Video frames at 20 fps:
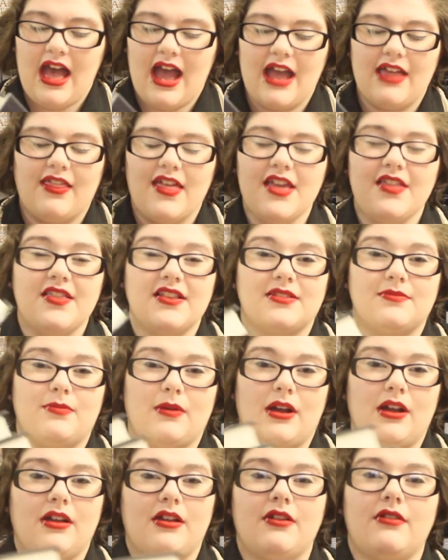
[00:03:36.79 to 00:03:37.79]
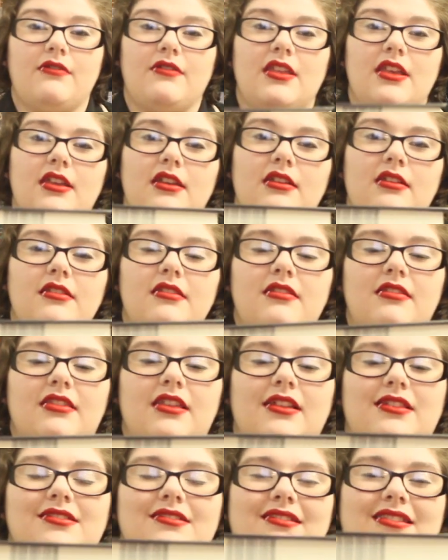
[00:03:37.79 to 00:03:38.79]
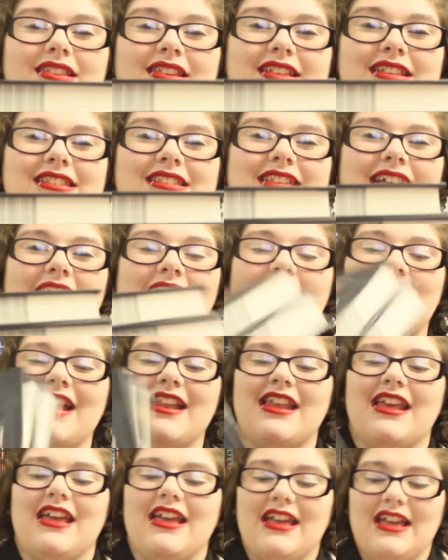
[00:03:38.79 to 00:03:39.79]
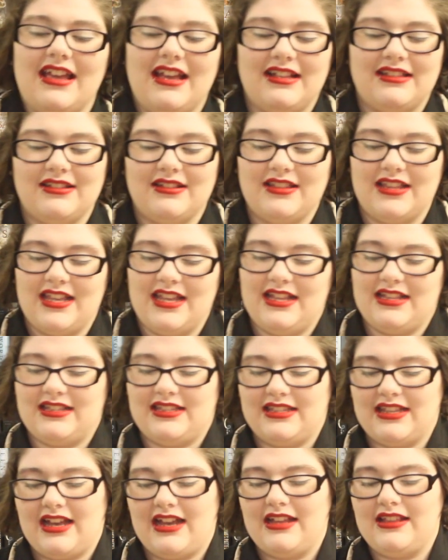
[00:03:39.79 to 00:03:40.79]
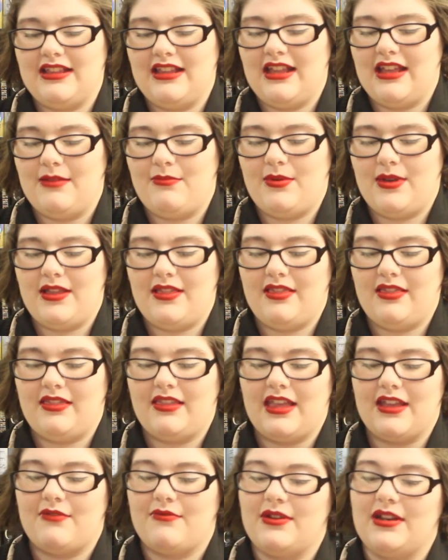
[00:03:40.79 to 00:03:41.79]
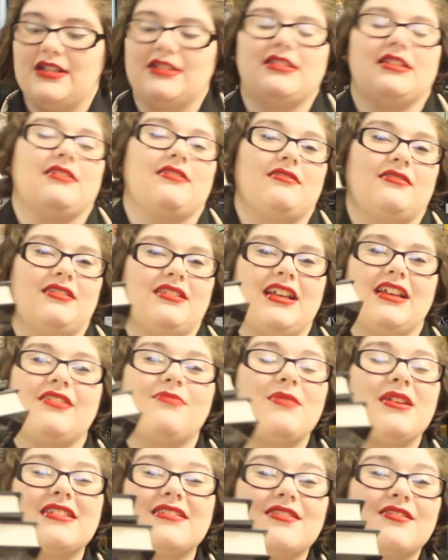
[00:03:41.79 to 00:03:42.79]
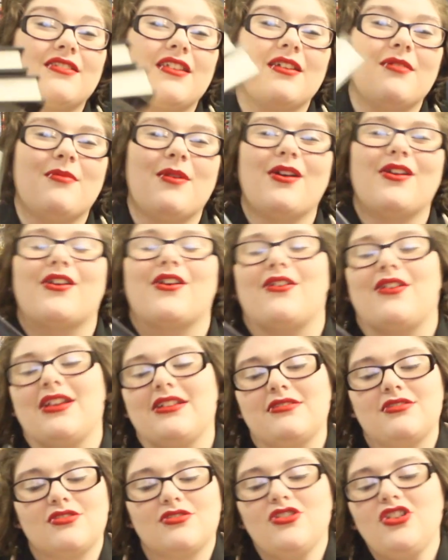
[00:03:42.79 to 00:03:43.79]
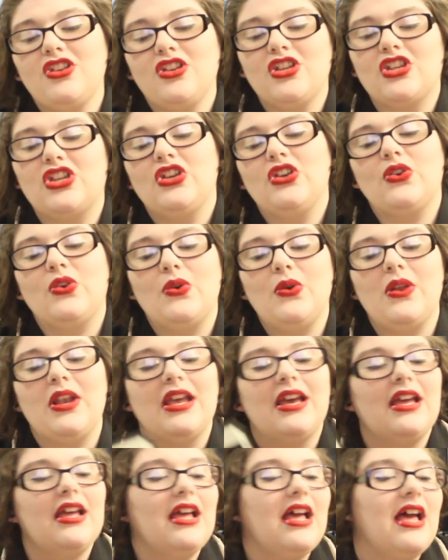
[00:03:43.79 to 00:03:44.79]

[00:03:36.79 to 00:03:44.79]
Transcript: I like this barcode thing that's on the side. It's on the inside, but like when it's off, it makes it look like a barcode. It's cute.